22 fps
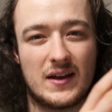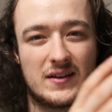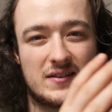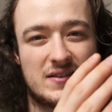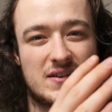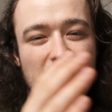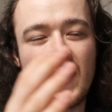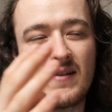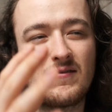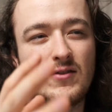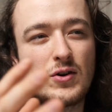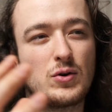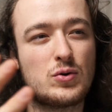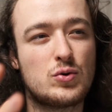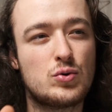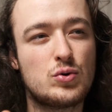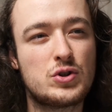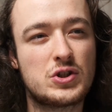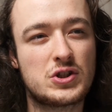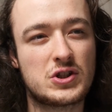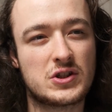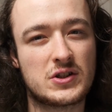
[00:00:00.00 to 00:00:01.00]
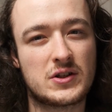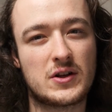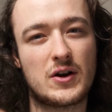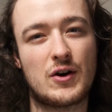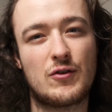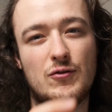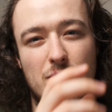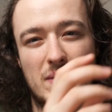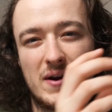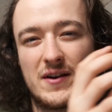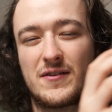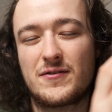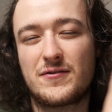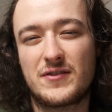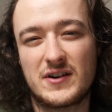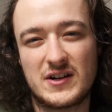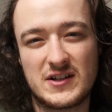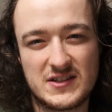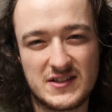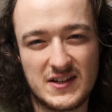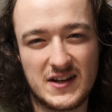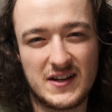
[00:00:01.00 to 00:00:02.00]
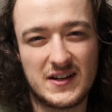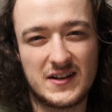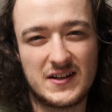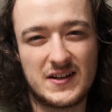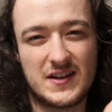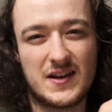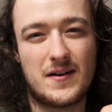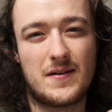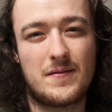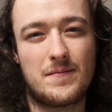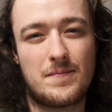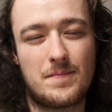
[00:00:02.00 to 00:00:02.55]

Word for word: as the evolution of my first idea.